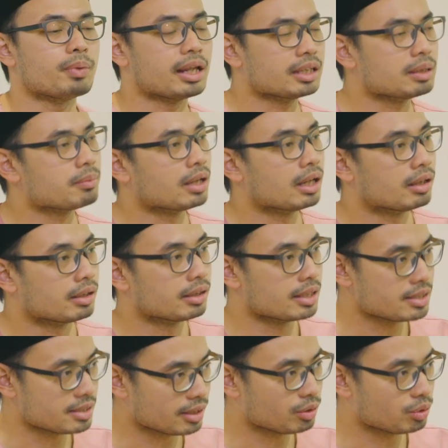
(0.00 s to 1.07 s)
Pak Latip,
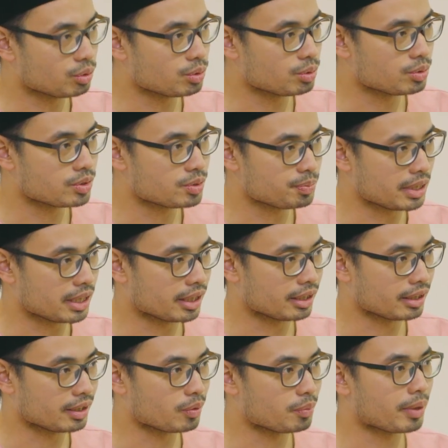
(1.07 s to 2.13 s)
listening to you
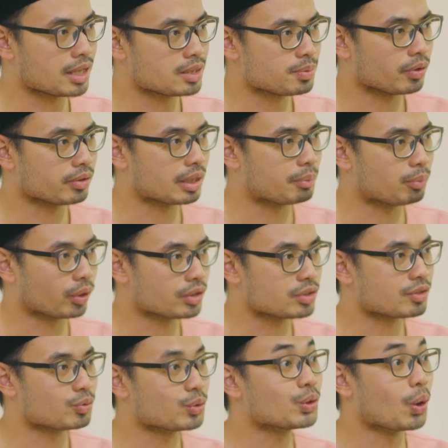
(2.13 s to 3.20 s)
speak, it reminds me of the importance
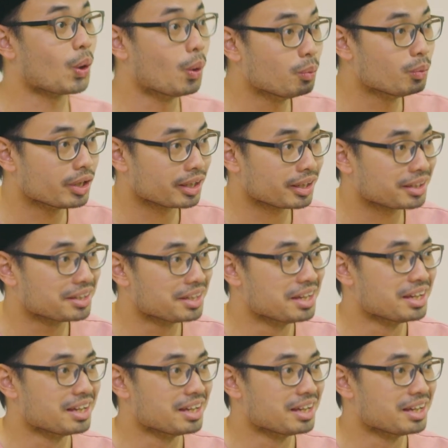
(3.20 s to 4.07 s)
of doing your homework.